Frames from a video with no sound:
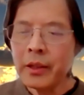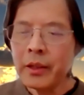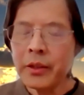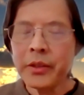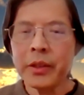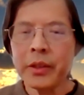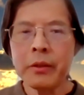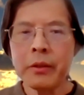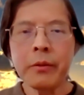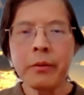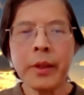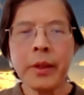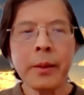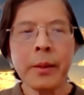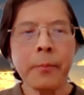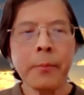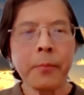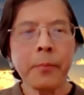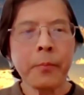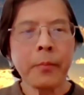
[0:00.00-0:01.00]
So
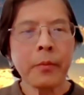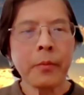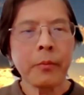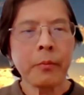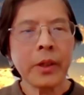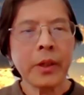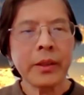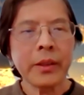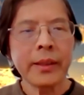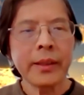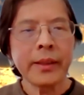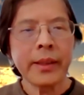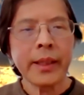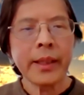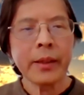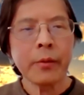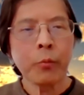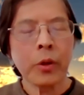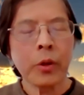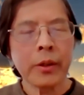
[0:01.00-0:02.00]
um, what they
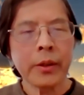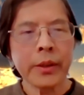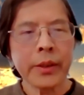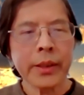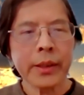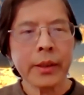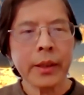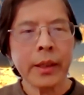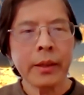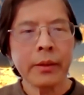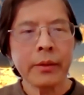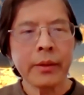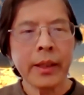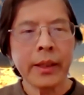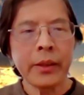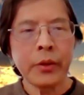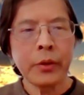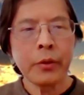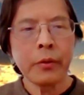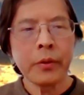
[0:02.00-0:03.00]
did was uh, they
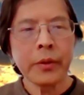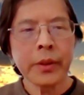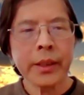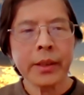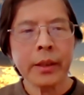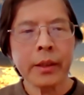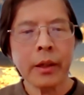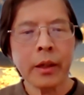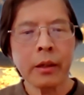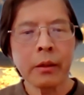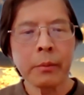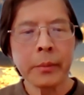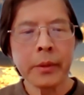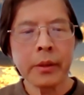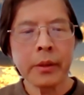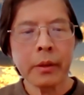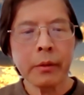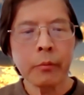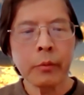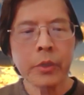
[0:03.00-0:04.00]
used
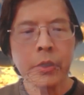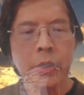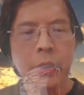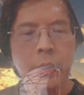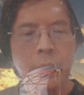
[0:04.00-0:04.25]
ALMA, which